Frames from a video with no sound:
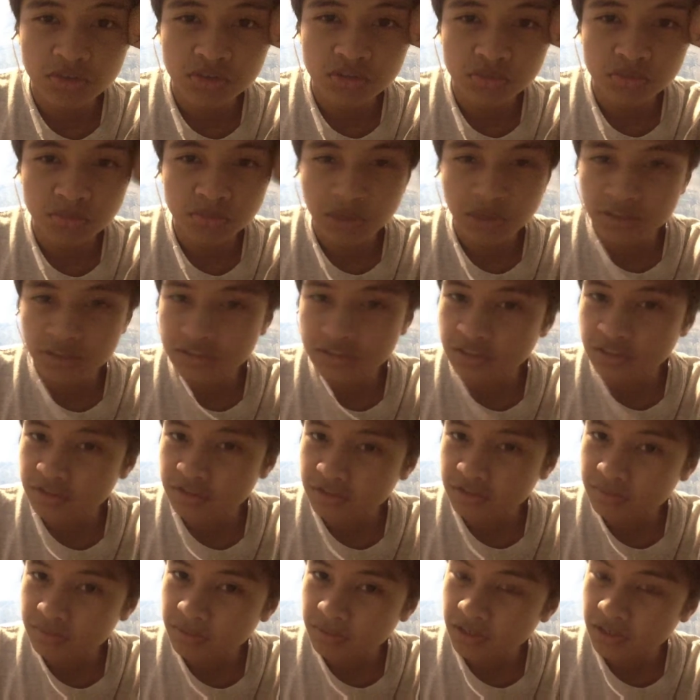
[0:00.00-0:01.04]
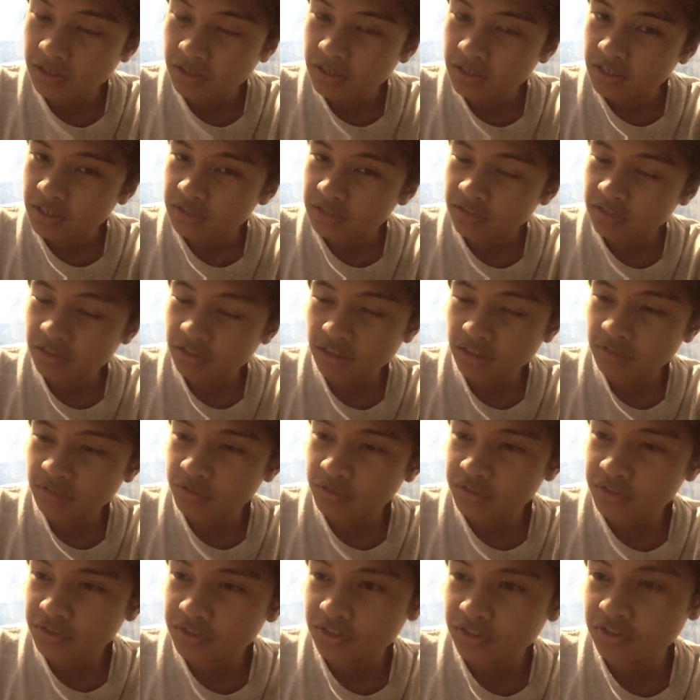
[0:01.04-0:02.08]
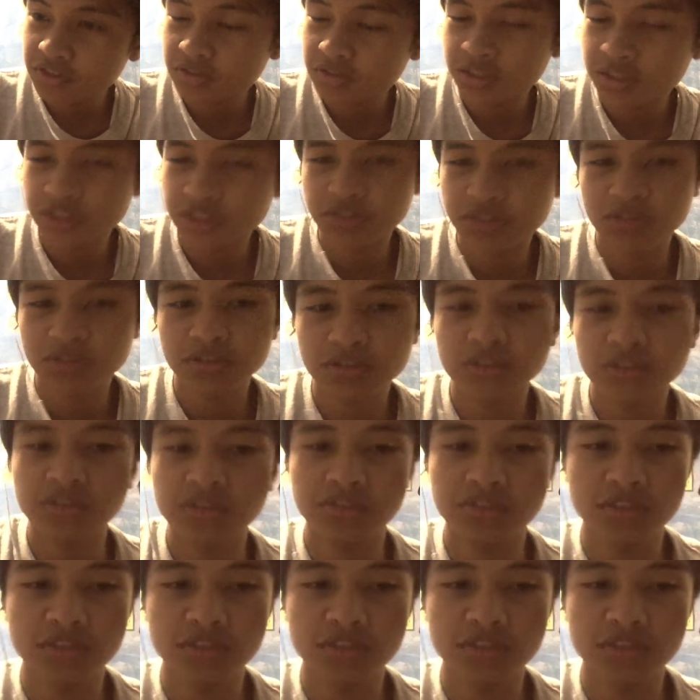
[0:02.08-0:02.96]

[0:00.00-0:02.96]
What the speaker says: do pass in our Timber. So gave us Easter egg chocolates